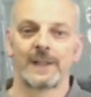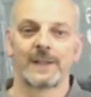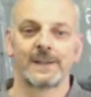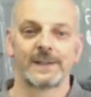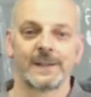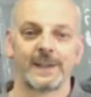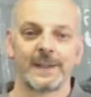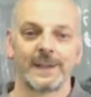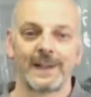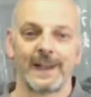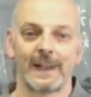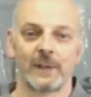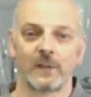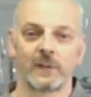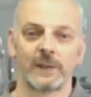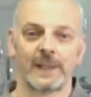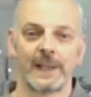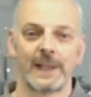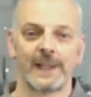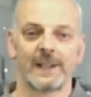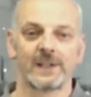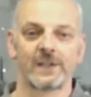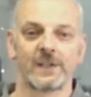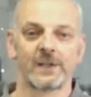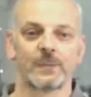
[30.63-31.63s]
into the
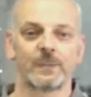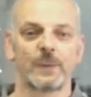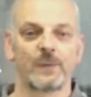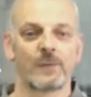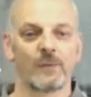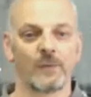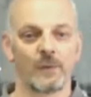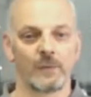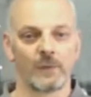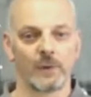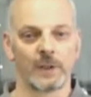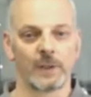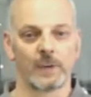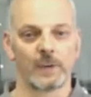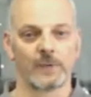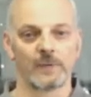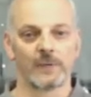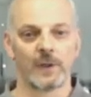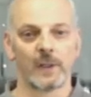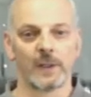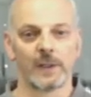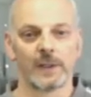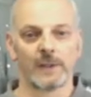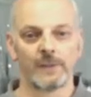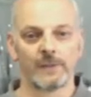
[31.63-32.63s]
AlloyGators before you
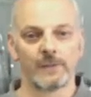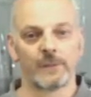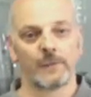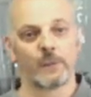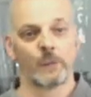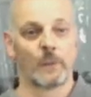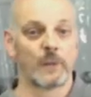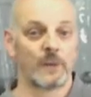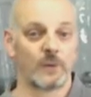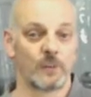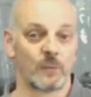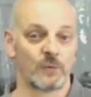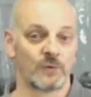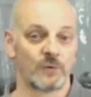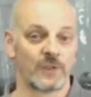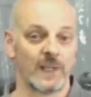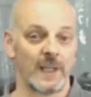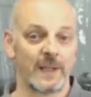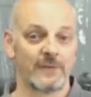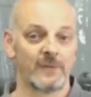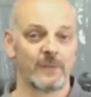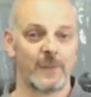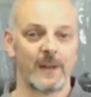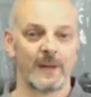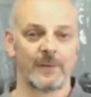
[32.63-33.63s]
arrive, which will
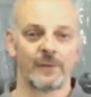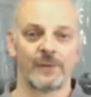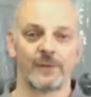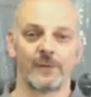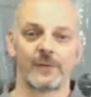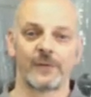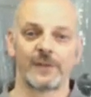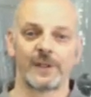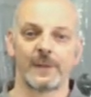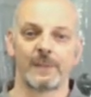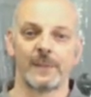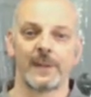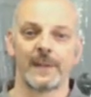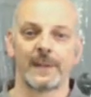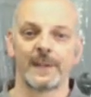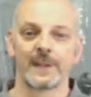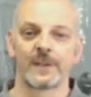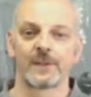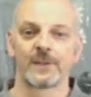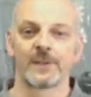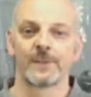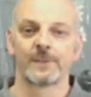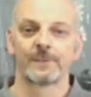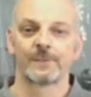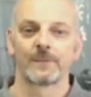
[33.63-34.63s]
save about 30
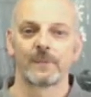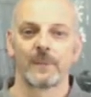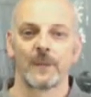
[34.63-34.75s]
minutes.